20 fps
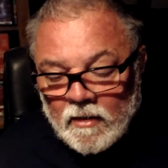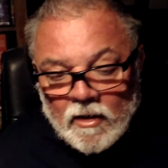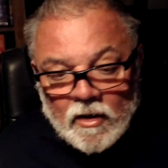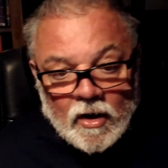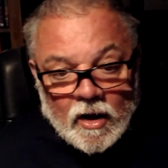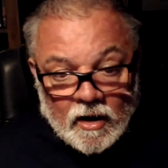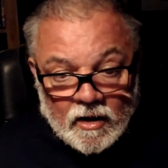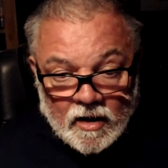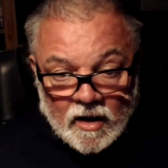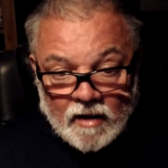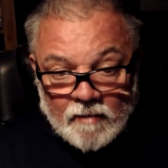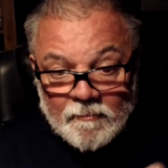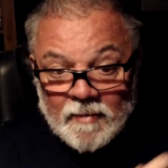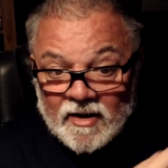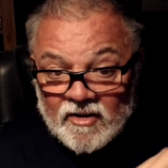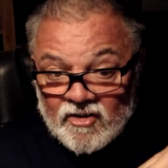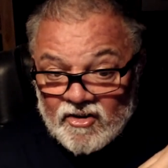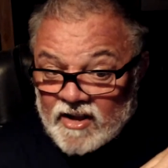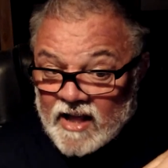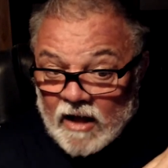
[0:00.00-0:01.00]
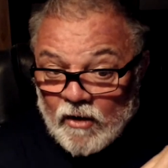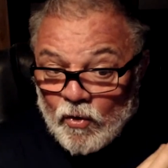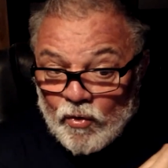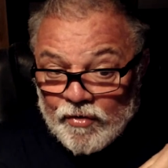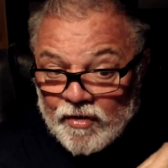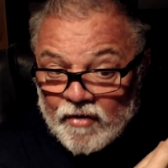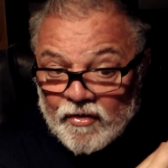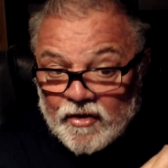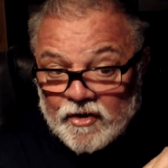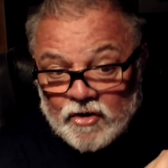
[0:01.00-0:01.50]
I managed to get all
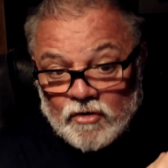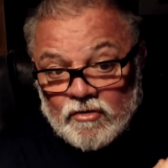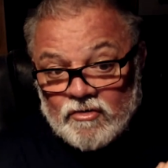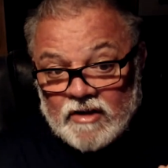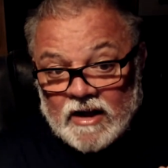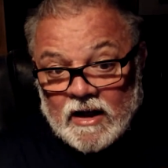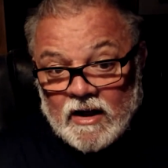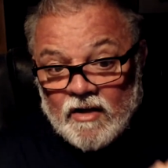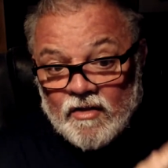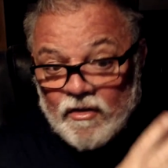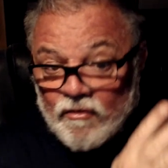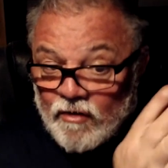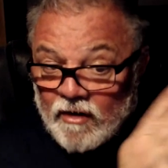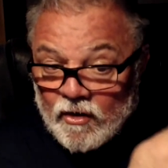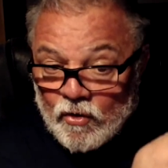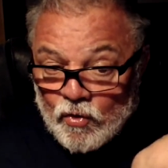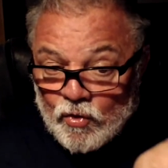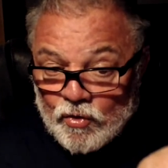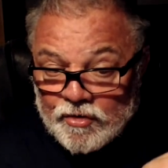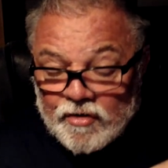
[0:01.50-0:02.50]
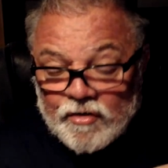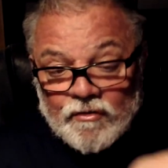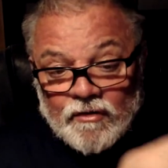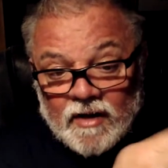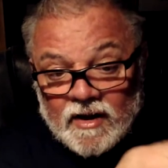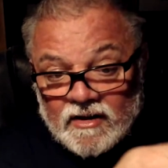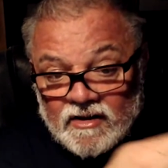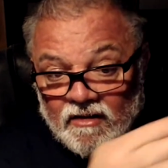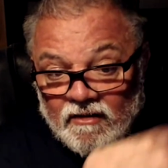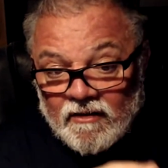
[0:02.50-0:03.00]
the other dogs out in the right order, the
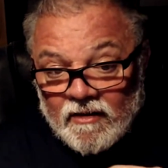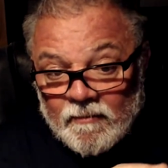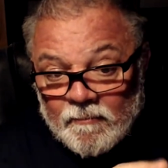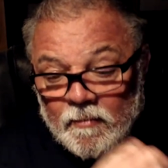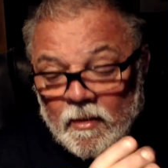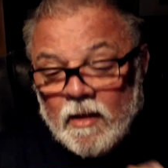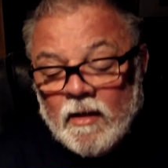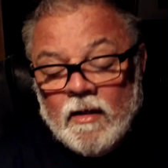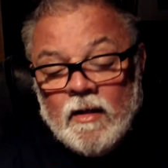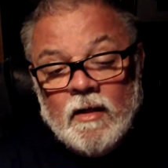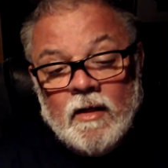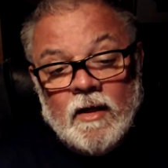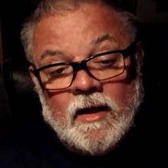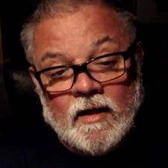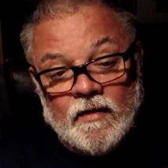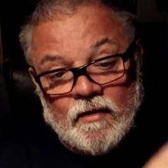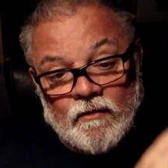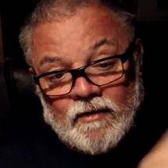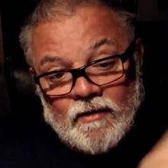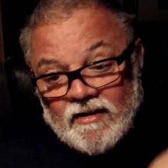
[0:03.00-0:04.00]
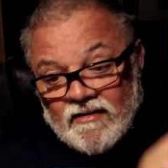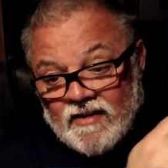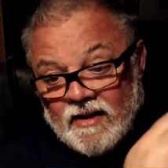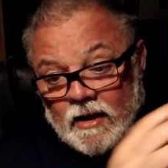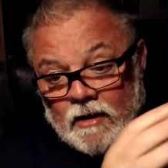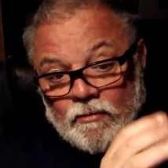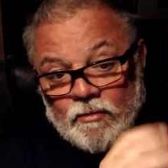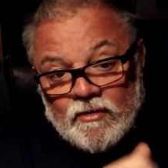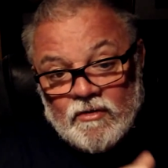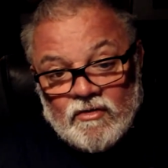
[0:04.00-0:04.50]
right time, in the right
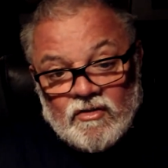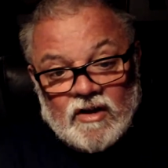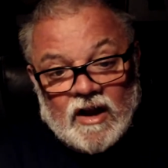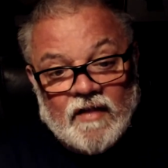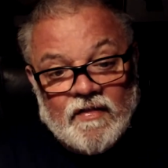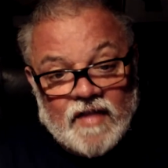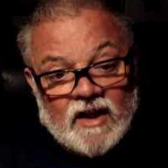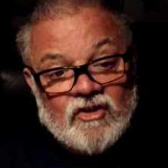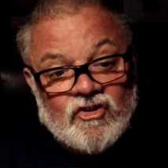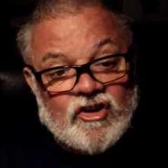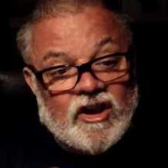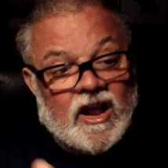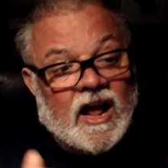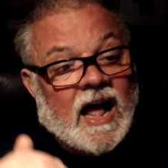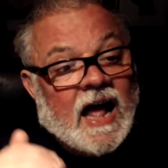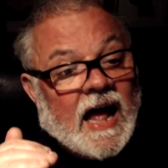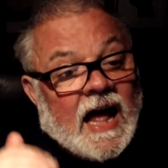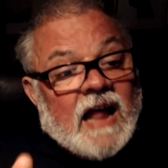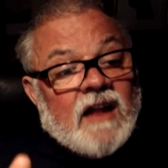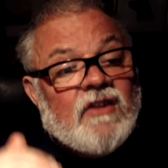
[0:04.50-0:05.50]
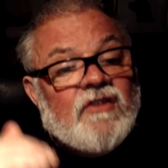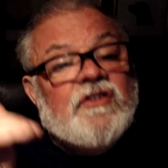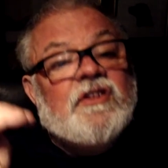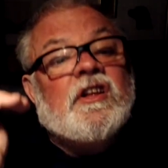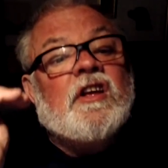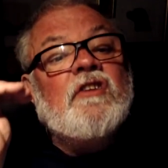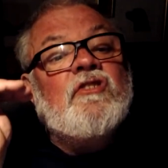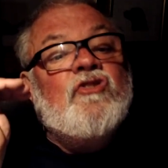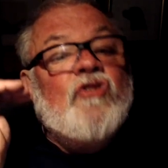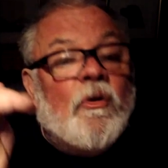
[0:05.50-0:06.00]
sequence, and then she had
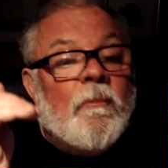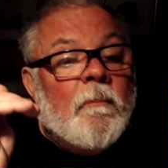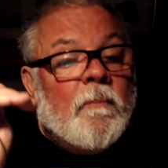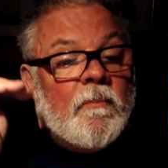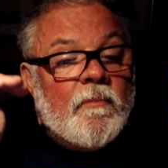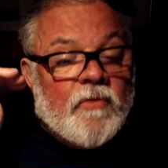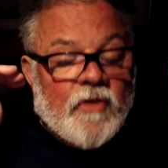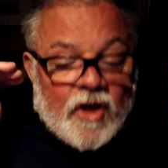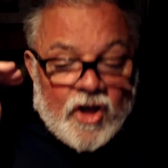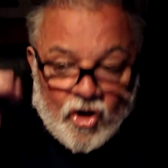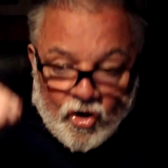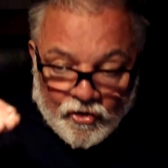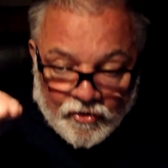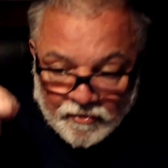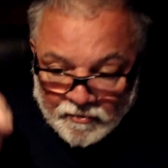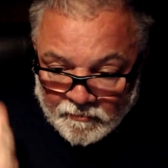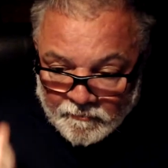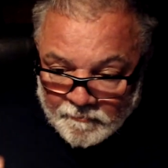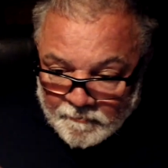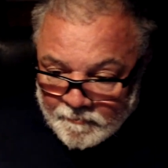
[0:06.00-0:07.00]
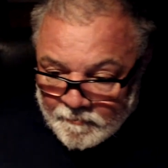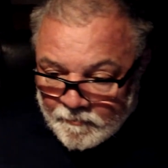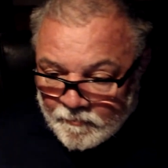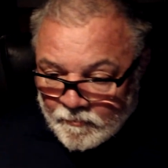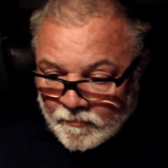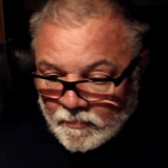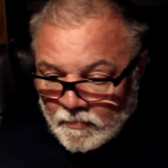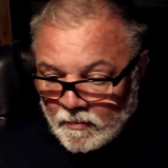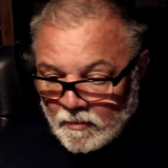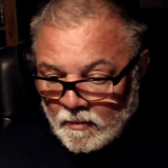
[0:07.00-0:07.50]
to jump the gun.
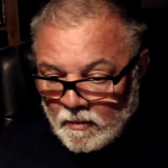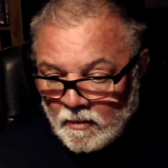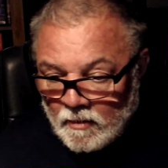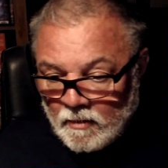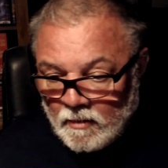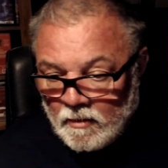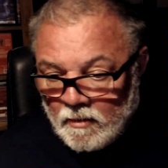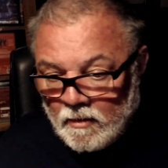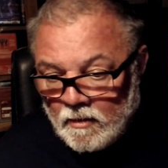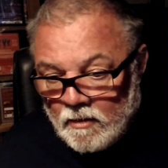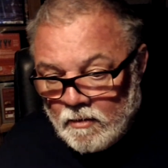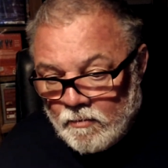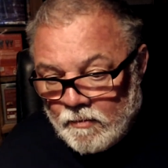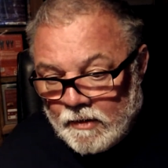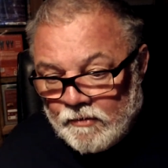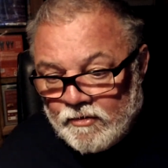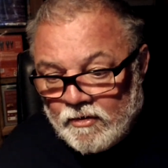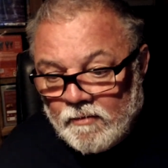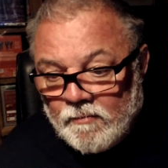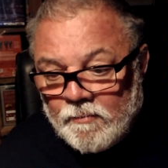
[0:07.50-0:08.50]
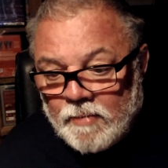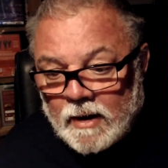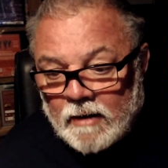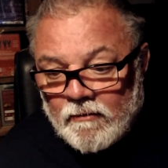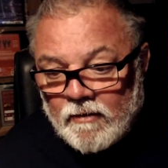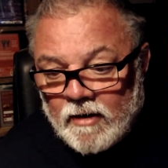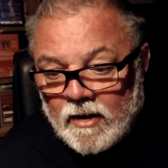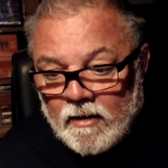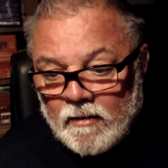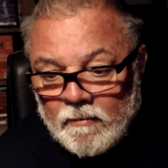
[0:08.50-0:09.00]
Well done,
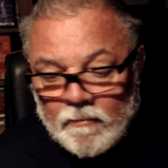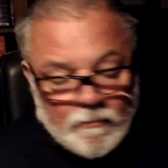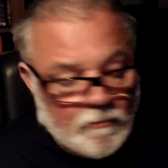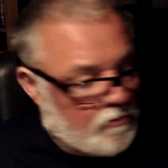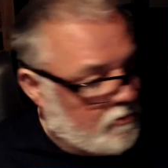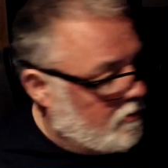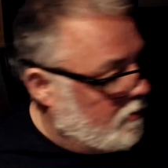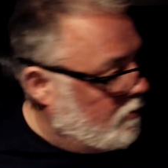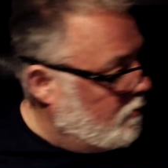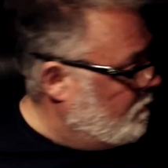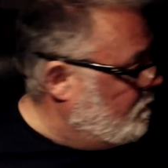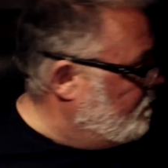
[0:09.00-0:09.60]
Barry. So,